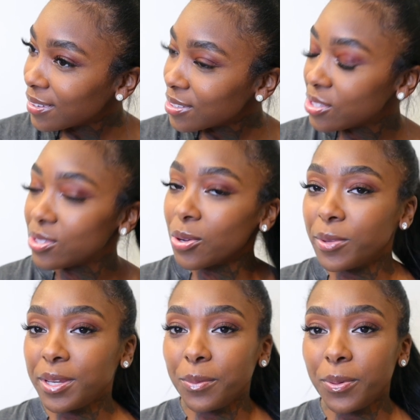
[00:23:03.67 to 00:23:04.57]
So
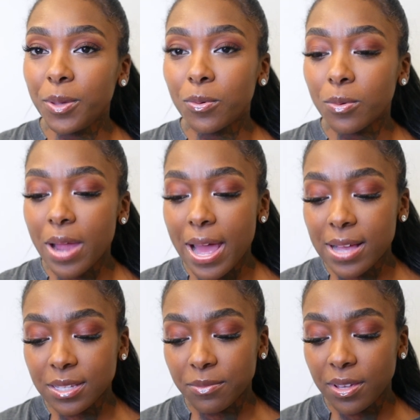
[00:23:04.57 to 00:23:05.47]
many people were
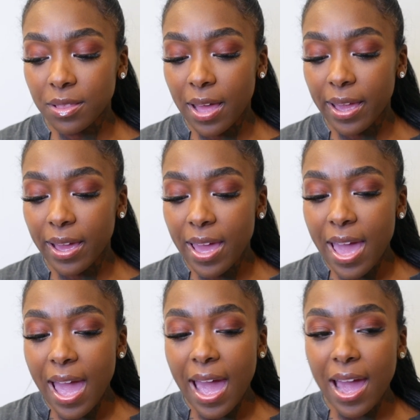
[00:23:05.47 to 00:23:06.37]
asking me, like,
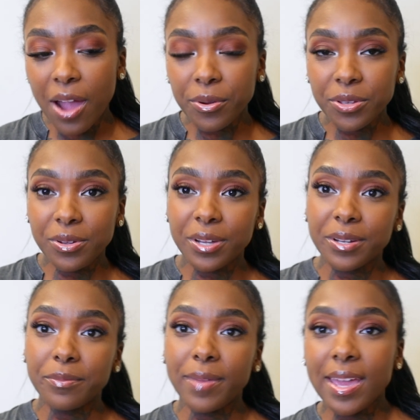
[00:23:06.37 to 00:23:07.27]
how are you
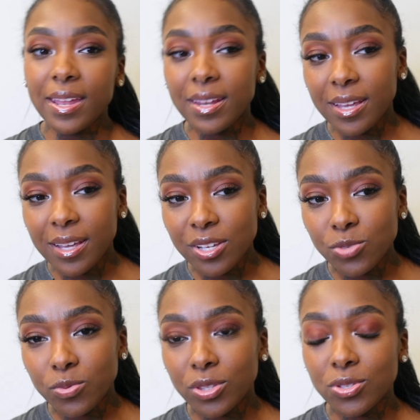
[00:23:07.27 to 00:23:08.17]
gonna
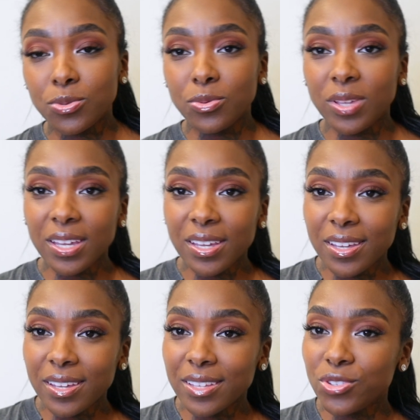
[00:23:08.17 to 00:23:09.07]
manage with 2
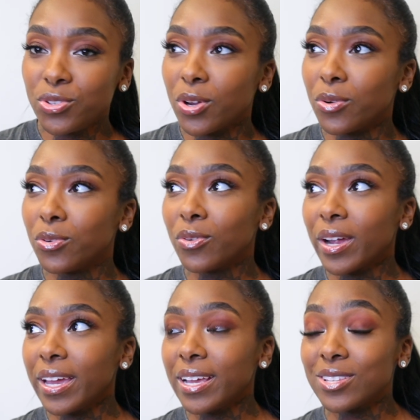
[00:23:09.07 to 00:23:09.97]
kids? You know,
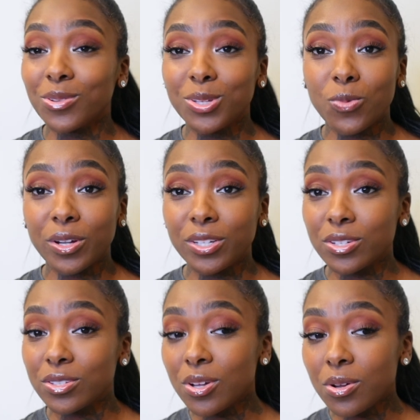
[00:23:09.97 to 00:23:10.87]
Gray is only 1
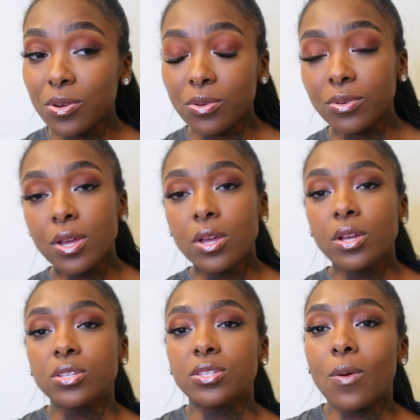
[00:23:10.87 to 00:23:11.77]
year old.
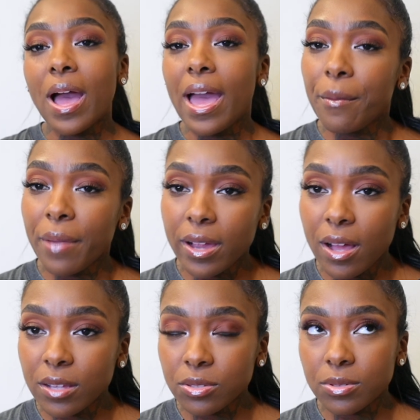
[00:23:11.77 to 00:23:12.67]
So I had my
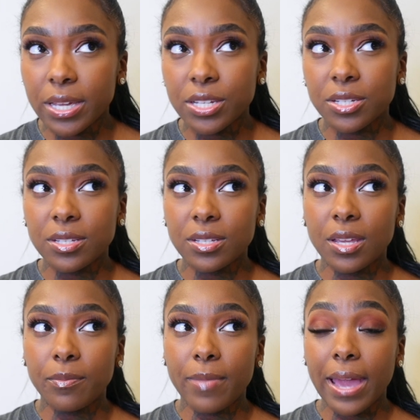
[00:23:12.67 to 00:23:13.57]

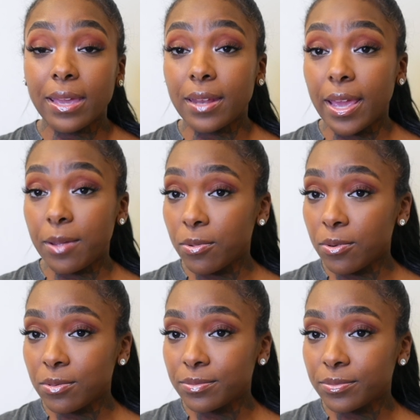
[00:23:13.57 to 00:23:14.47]
consultation back in April